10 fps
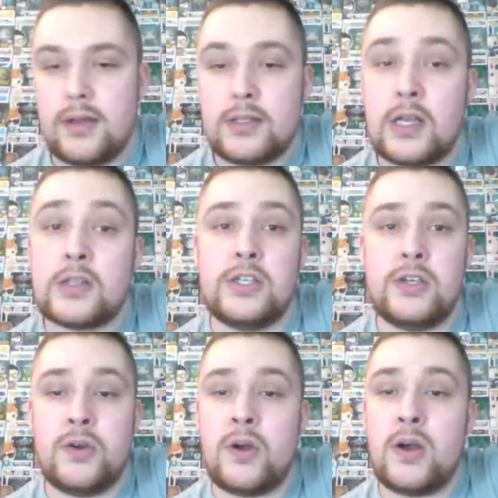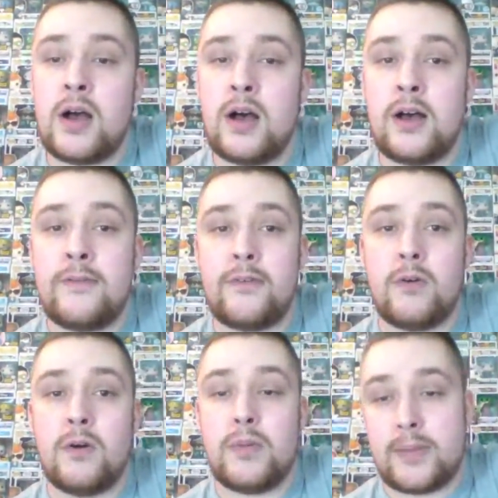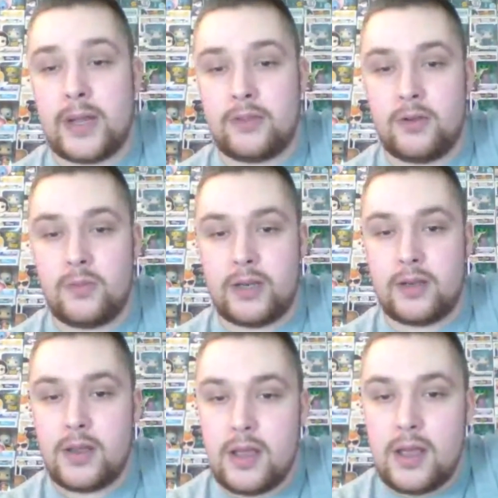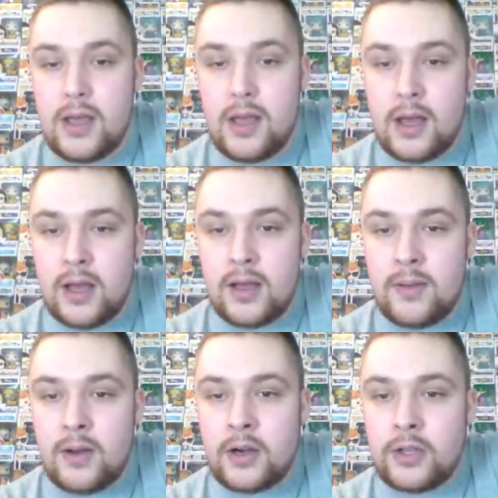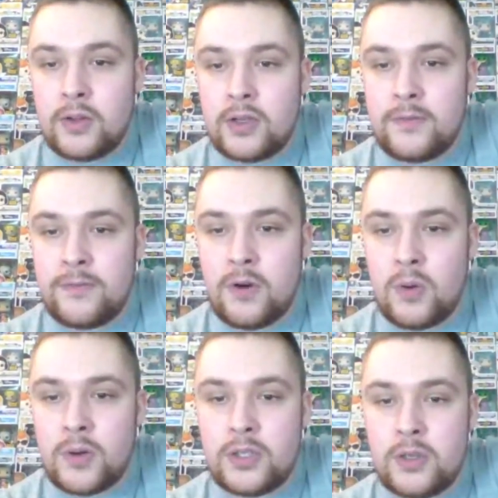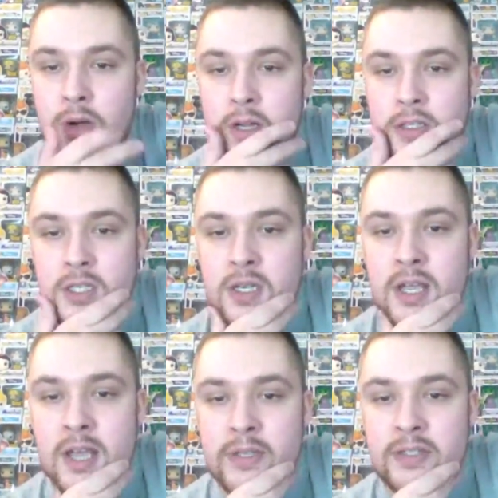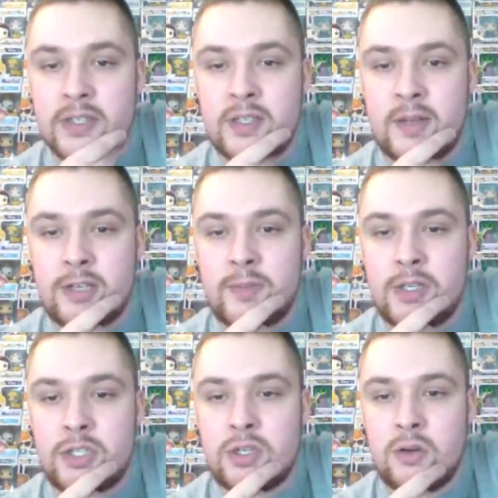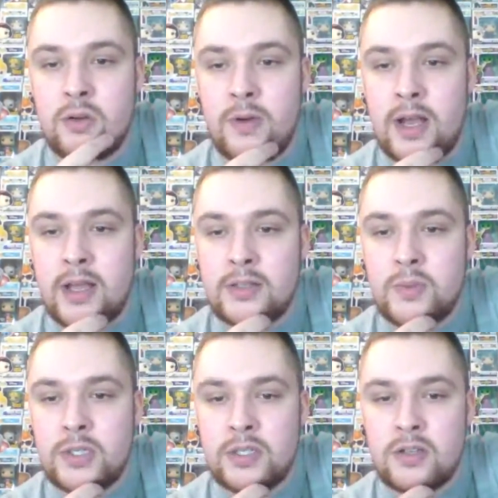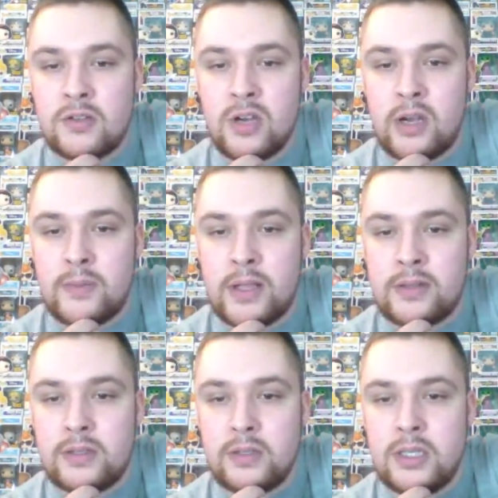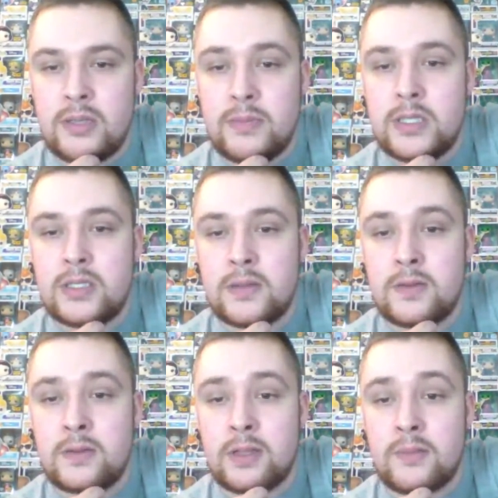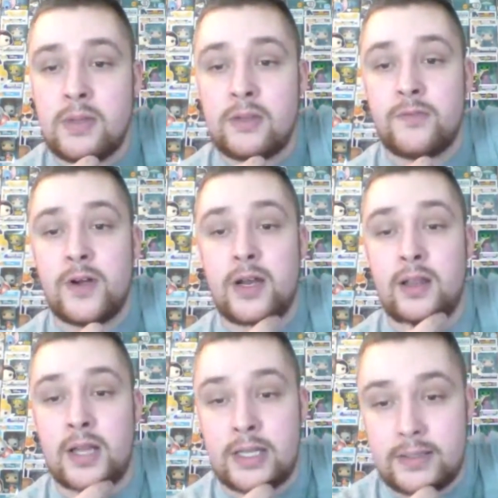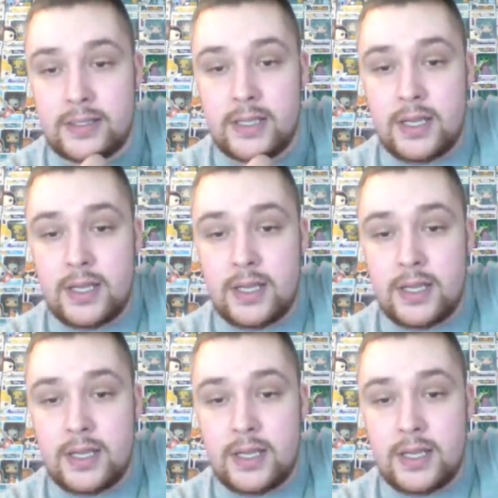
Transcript: I'll see you for Black Panther, Wayne. Are you looking forward to watching NBC's upcoming show, Rise, which is described as Glee meets This Is Us meets Friday Lights?